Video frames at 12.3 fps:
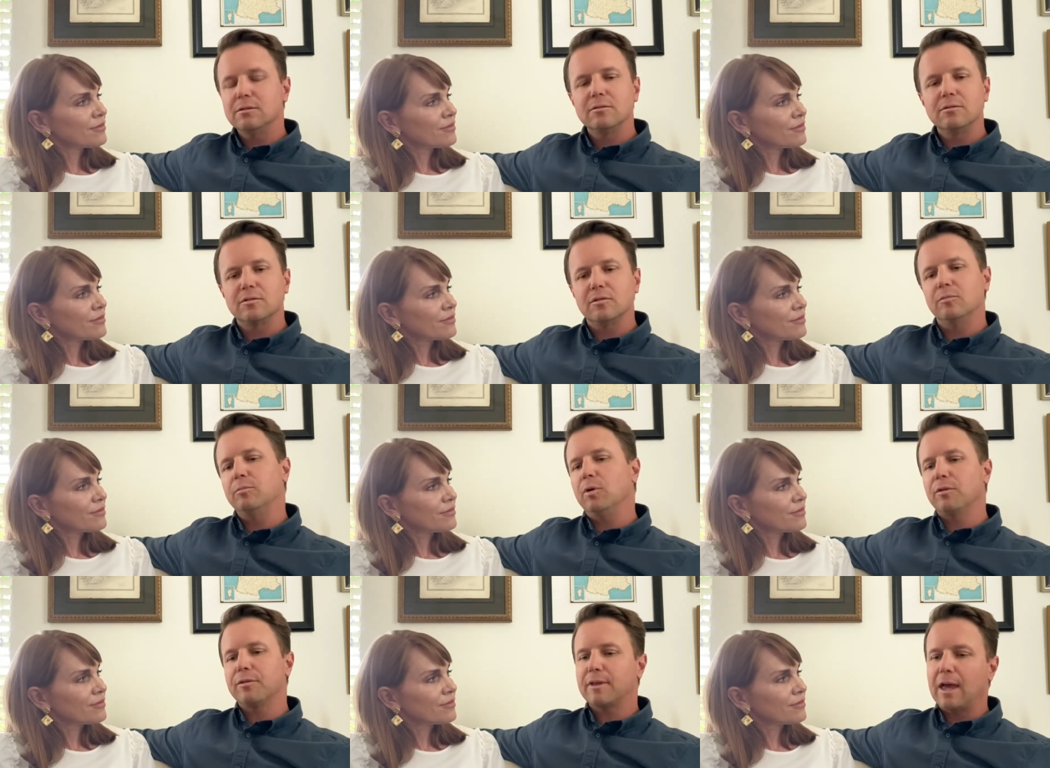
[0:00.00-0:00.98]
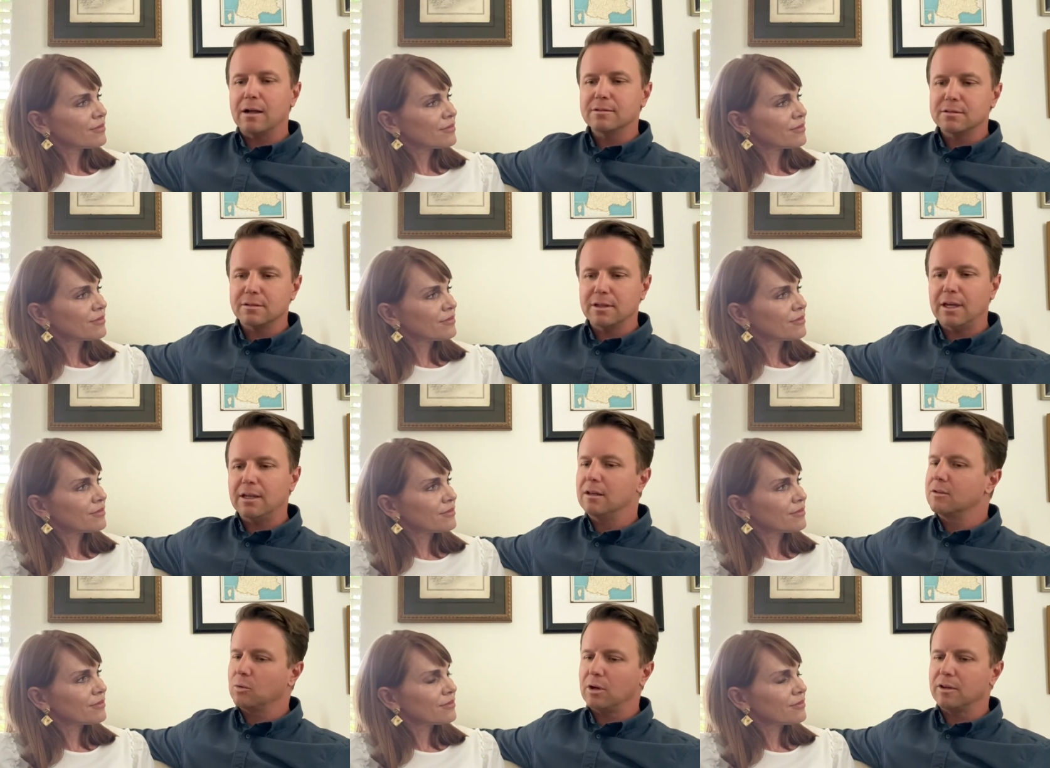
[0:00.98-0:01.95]
Speaker 1: So both counseling
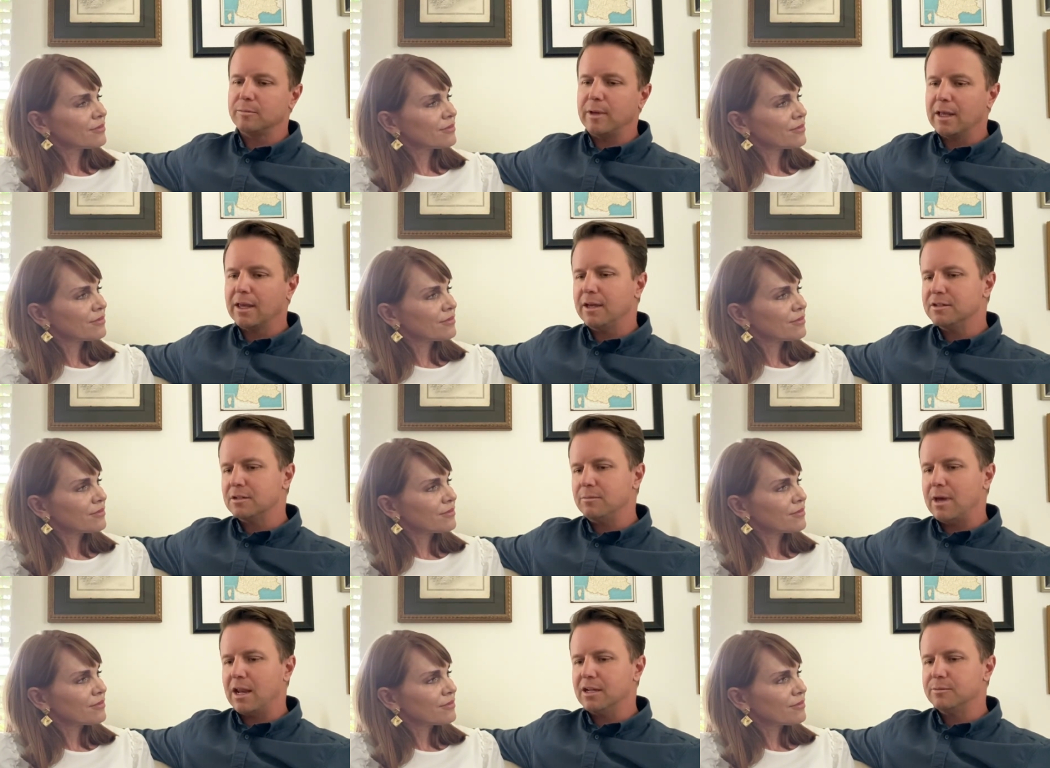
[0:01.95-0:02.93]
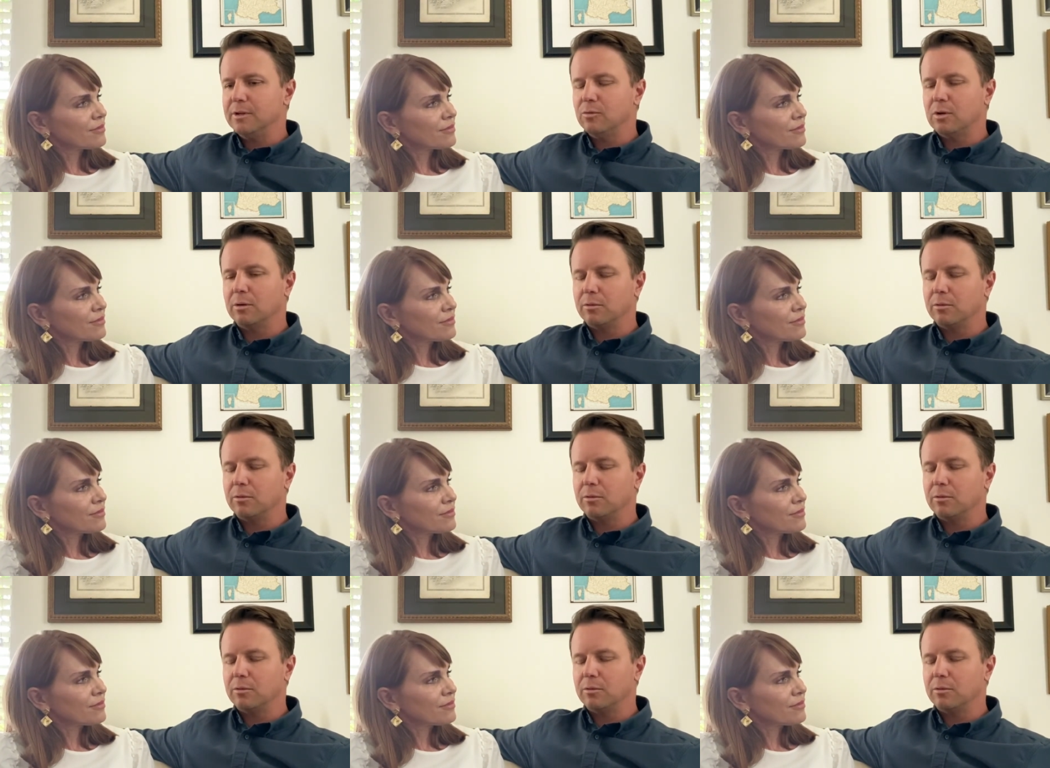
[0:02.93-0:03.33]
as well as medication management. We were